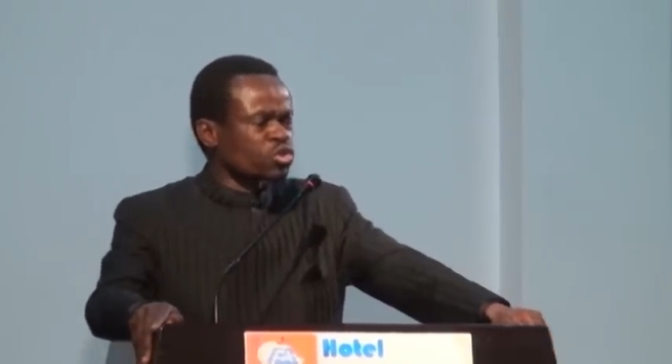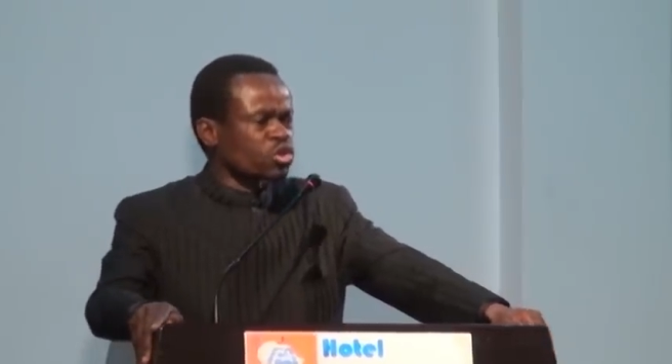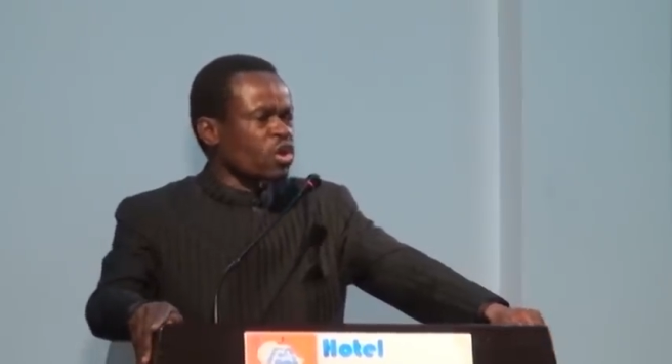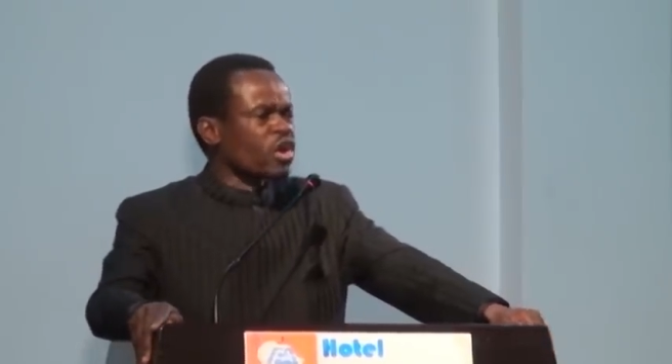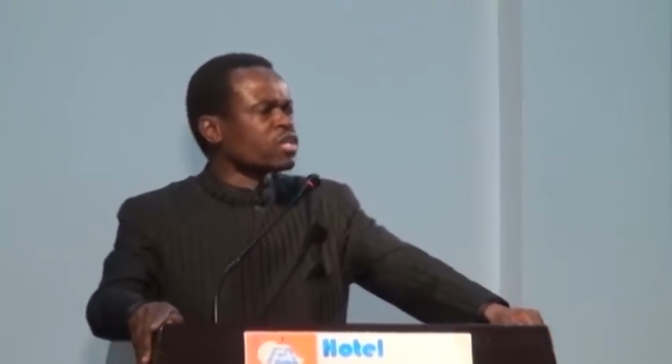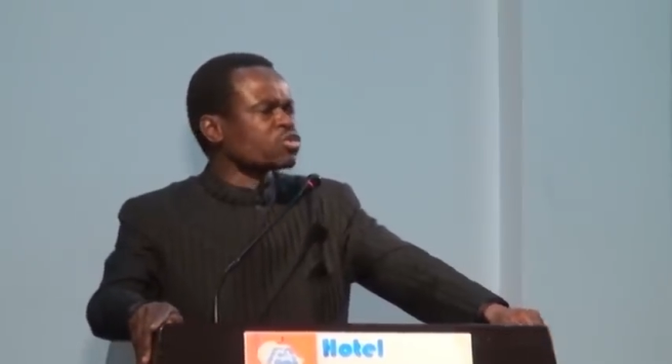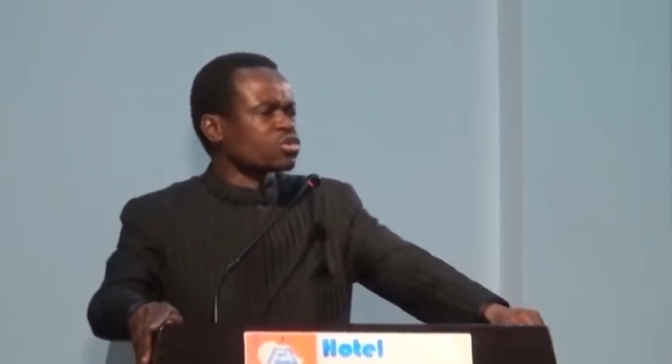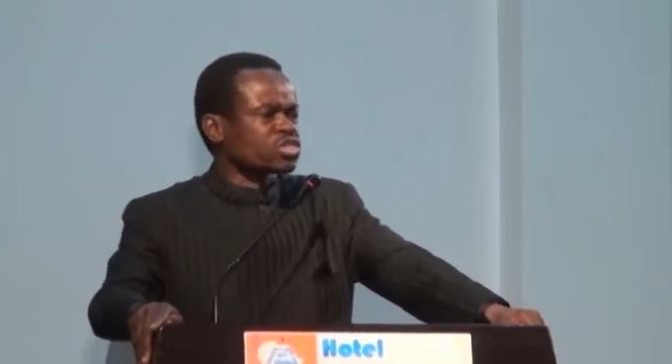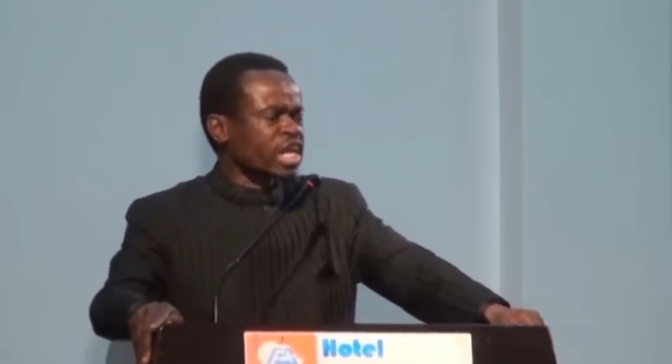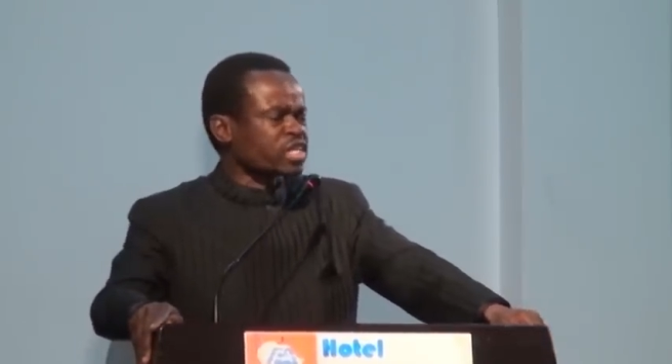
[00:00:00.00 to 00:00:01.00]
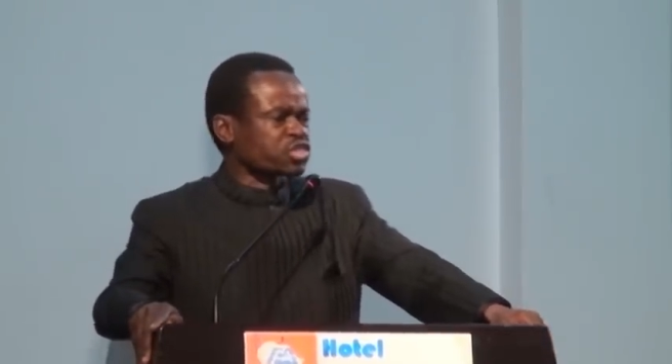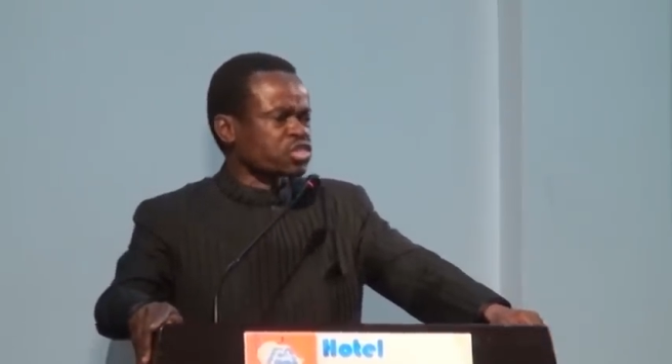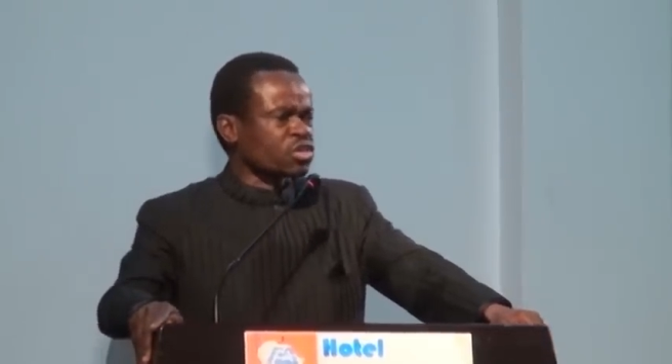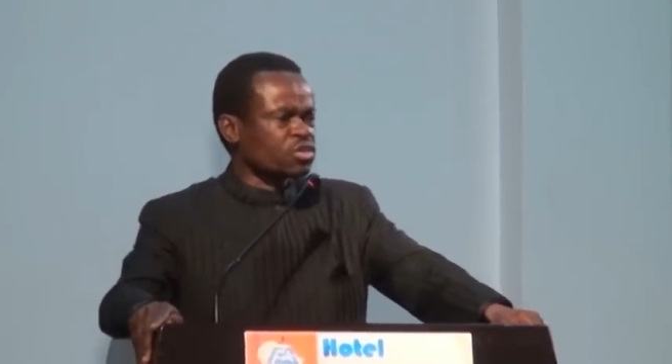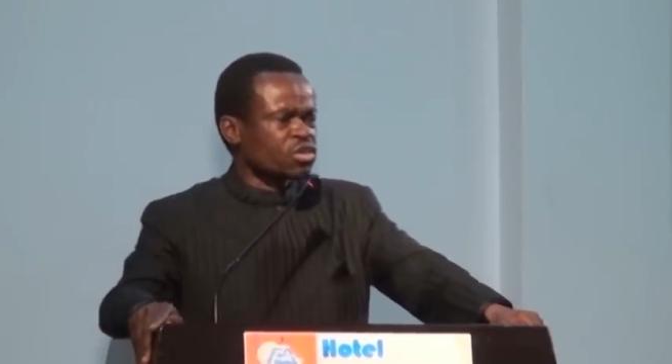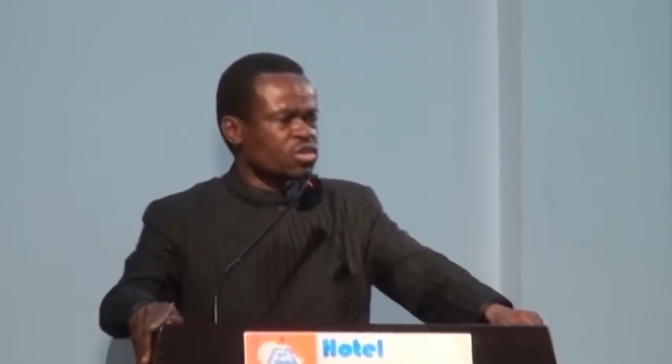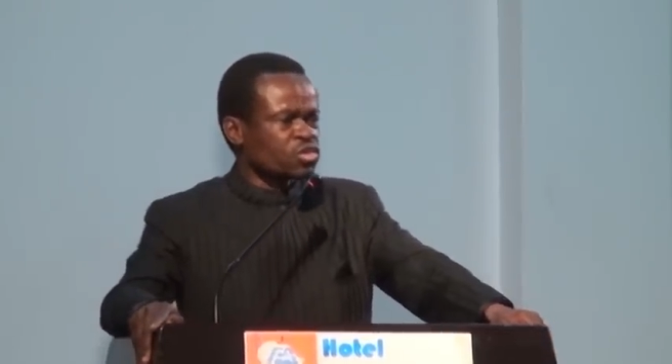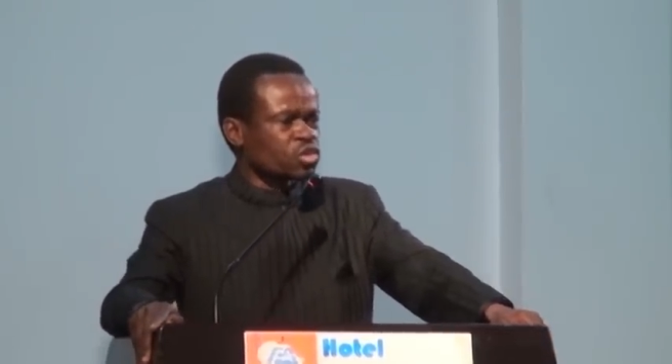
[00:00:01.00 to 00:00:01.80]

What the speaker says: to go into Teso,